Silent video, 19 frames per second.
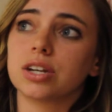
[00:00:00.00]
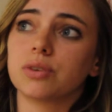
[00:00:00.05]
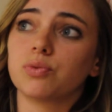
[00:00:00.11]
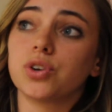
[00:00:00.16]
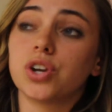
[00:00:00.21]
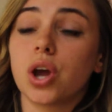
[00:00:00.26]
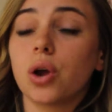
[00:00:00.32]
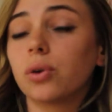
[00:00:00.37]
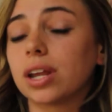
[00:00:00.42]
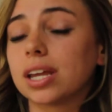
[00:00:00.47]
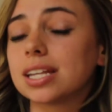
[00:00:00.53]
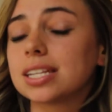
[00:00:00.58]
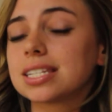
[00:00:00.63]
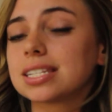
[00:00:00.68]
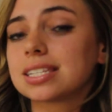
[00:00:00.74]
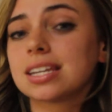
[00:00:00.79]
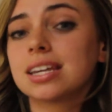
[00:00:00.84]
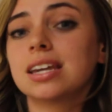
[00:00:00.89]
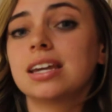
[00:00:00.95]

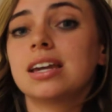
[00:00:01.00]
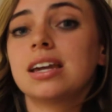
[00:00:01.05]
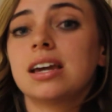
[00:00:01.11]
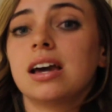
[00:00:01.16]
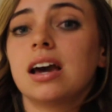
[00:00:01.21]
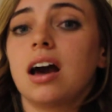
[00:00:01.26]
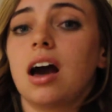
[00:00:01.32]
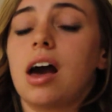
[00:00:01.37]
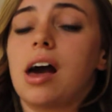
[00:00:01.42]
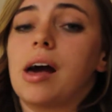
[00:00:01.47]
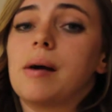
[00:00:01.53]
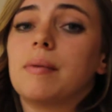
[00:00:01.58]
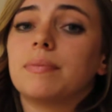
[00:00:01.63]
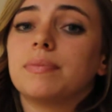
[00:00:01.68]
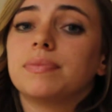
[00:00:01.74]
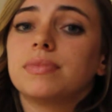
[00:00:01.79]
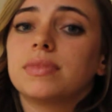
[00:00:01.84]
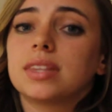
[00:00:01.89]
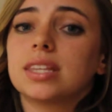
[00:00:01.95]
notice
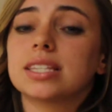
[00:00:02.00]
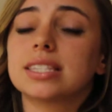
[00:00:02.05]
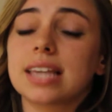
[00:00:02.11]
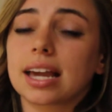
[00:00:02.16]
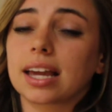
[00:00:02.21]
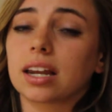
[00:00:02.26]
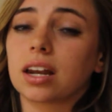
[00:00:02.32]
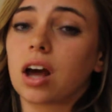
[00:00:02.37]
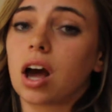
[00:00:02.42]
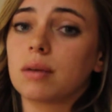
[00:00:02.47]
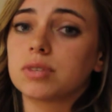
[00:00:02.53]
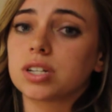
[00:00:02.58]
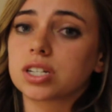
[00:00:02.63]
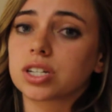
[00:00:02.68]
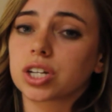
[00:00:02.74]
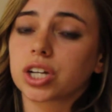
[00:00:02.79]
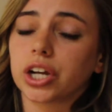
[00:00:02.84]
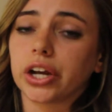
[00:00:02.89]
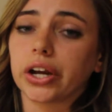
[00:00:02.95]
the second
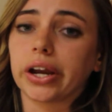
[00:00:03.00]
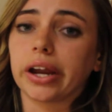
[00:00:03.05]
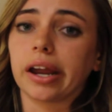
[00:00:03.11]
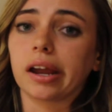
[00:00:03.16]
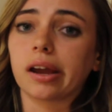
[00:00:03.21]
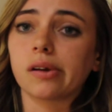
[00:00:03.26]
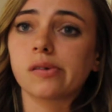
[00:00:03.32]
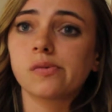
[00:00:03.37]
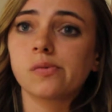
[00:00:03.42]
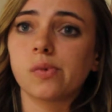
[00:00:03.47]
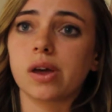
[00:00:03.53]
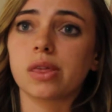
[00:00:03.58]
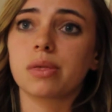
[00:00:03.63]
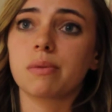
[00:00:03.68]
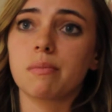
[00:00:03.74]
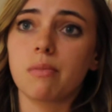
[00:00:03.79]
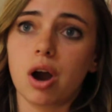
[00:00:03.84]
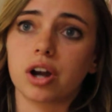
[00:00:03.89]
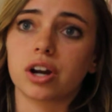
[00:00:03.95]
object occurring
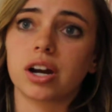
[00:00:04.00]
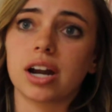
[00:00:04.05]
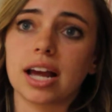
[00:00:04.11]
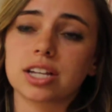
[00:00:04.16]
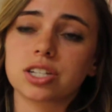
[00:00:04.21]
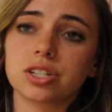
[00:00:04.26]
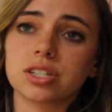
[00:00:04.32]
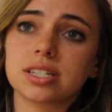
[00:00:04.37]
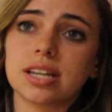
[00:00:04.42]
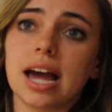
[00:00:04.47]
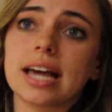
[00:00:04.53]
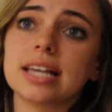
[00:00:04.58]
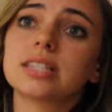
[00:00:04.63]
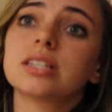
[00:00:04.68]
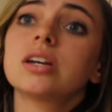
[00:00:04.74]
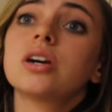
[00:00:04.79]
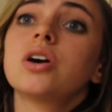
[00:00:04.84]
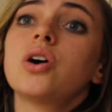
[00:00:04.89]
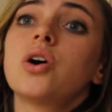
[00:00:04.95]
with moderate
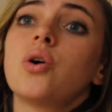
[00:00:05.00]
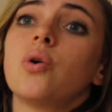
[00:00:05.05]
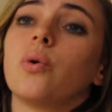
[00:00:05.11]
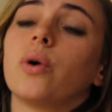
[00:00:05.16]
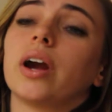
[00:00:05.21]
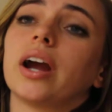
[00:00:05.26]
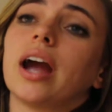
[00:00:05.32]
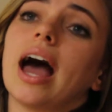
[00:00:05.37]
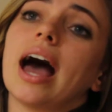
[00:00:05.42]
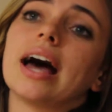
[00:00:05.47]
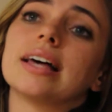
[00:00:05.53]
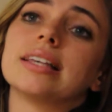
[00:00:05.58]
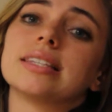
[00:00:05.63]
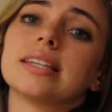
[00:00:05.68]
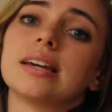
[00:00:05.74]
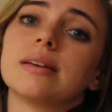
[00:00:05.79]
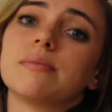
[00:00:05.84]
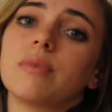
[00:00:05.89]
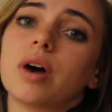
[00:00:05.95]
exercise,
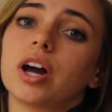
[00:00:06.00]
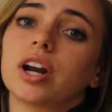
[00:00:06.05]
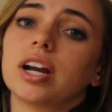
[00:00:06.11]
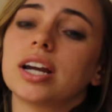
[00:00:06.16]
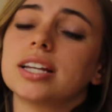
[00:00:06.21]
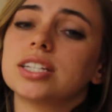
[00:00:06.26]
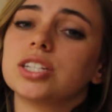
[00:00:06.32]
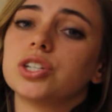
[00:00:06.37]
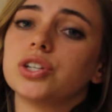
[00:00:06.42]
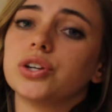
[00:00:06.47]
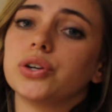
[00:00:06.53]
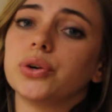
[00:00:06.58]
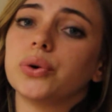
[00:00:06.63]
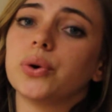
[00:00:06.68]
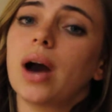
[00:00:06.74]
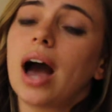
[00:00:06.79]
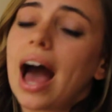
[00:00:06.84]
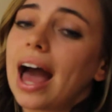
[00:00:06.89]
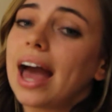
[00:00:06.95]
whereas in moderate
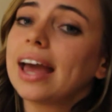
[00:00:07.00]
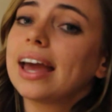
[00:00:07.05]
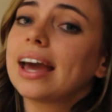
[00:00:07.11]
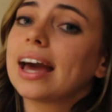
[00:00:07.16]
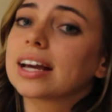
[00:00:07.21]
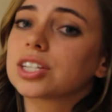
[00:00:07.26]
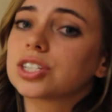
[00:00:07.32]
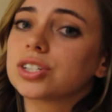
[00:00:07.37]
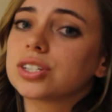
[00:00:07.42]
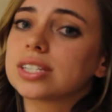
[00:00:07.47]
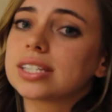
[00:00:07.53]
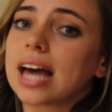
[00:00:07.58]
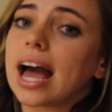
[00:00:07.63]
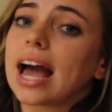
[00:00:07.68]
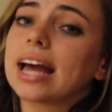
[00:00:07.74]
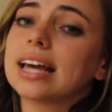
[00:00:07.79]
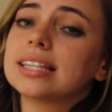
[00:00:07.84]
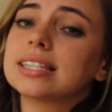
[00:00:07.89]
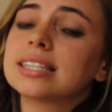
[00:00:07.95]
to high
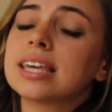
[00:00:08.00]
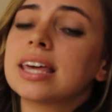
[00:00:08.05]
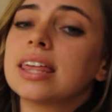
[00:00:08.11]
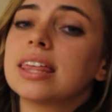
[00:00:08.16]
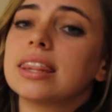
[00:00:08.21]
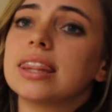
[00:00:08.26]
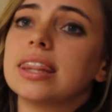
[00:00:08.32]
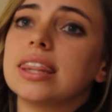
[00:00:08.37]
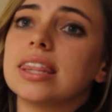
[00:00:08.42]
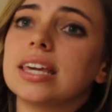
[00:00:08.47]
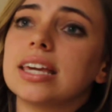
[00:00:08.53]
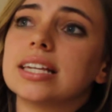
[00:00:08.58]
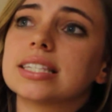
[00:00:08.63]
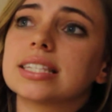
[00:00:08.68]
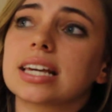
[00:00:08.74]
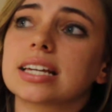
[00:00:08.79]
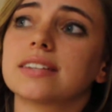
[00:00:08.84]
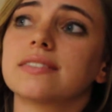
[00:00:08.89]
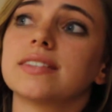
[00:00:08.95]
exercise, the
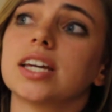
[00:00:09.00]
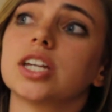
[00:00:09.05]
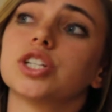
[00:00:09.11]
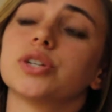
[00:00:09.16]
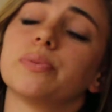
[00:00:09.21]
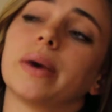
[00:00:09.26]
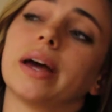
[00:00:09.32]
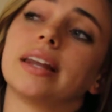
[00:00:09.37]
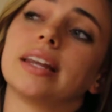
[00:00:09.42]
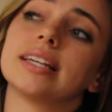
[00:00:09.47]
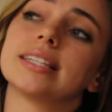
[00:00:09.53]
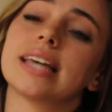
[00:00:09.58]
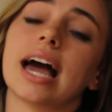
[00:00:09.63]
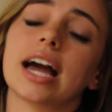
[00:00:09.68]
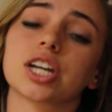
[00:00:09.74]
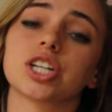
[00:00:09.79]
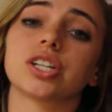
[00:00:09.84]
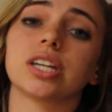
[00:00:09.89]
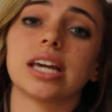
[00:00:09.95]
selective attention blindness
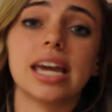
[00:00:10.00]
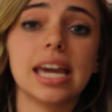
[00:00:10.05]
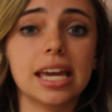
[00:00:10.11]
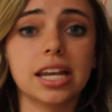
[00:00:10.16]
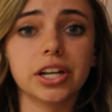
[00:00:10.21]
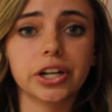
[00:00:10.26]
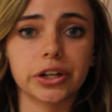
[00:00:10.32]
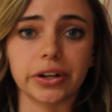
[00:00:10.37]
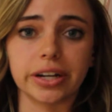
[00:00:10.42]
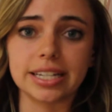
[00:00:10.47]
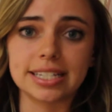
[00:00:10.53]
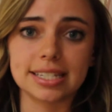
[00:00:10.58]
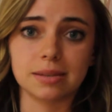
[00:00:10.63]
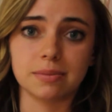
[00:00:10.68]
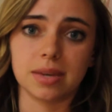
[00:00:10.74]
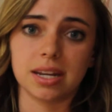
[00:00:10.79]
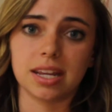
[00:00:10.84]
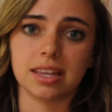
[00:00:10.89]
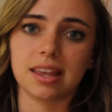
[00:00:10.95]
actually increased,
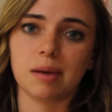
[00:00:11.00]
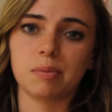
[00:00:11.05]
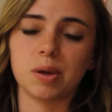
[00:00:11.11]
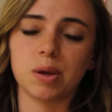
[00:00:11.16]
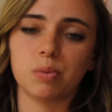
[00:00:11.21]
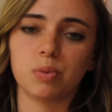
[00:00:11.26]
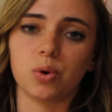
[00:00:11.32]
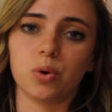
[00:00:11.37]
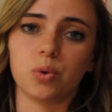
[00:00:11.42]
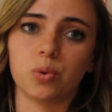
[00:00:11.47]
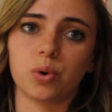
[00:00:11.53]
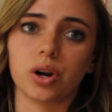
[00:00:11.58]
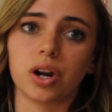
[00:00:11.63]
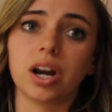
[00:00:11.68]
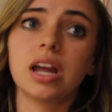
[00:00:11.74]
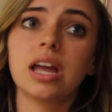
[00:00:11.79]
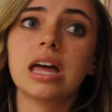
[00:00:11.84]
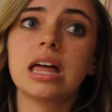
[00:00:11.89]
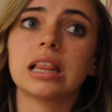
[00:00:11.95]
meaning that people
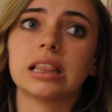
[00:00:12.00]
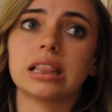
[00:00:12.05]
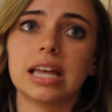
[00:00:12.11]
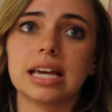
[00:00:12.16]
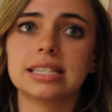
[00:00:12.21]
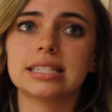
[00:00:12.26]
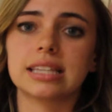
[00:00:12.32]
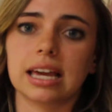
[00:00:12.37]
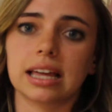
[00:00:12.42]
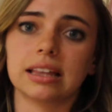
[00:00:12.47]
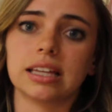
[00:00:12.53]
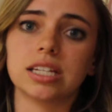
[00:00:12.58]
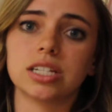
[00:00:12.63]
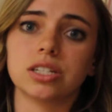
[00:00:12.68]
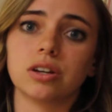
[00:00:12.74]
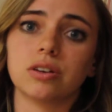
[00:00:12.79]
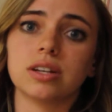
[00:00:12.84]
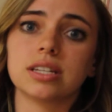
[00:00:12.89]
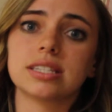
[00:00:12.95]
were less likely
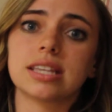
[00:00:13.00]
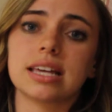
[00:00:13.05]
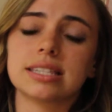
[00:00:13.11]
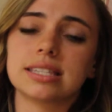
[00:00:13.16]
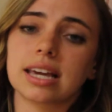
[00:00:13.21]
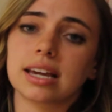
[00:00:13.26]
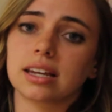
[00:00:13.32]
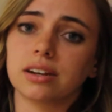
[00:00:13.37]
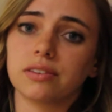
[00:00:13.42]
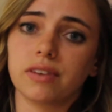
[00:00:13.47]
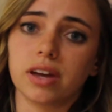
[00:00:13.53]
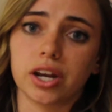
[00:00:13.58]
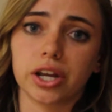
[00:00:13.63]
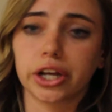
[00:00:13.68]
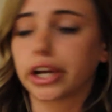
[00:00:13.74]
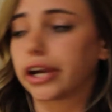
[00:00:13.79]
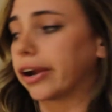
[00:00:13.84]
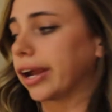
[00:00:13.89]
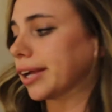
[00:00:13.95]
to notice that second event
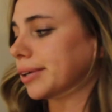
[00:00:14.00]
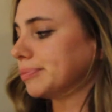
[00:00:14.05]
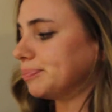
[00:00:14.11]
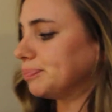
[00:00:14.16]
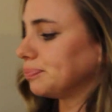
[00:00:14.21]
occurring.